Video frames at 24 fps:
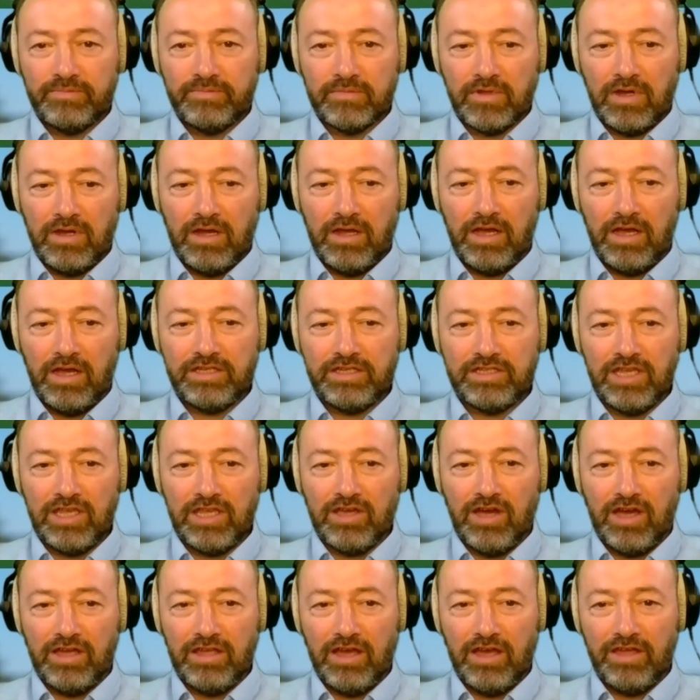
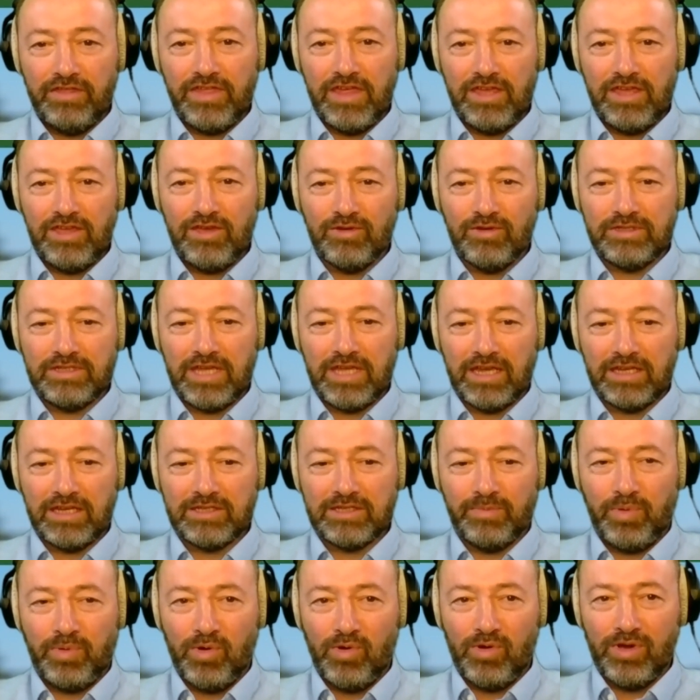I think your
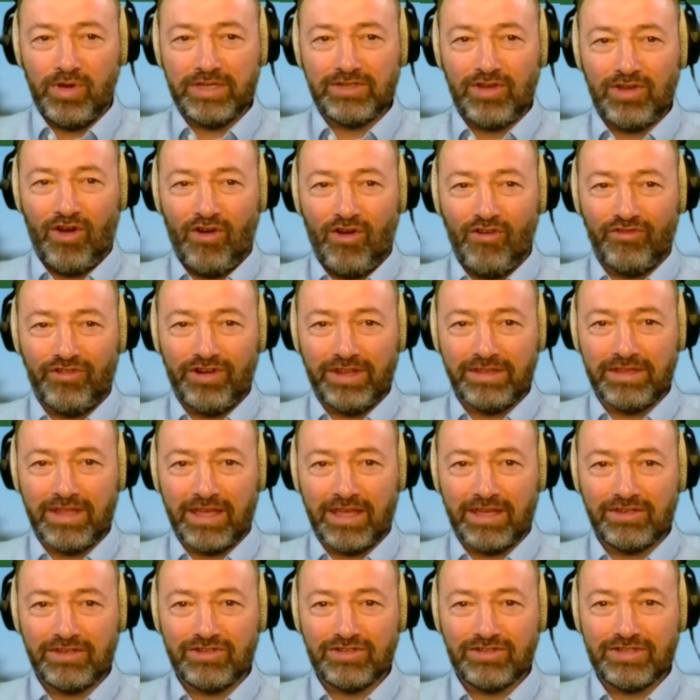tech support is
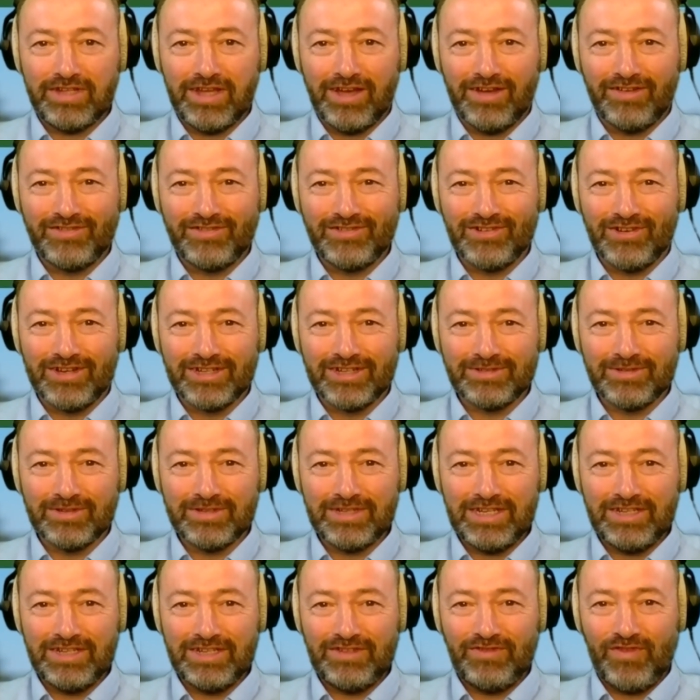hovering there, just out of
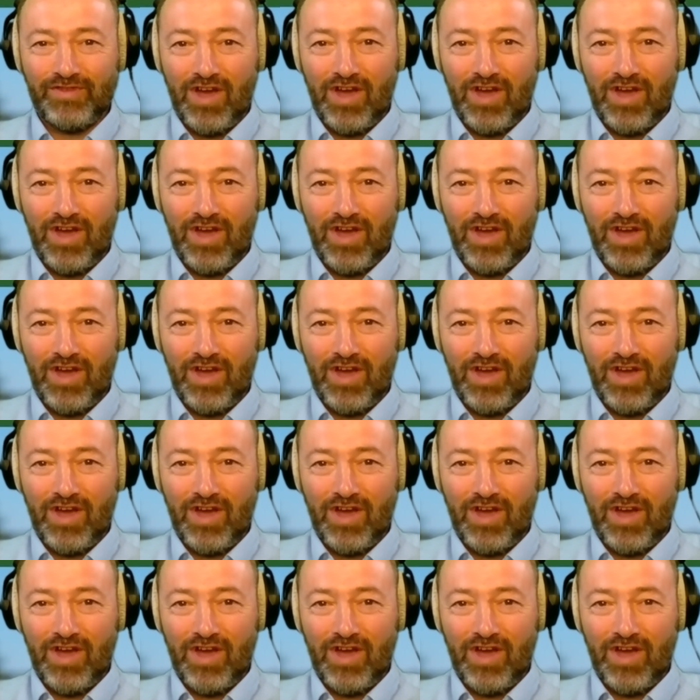shot as well.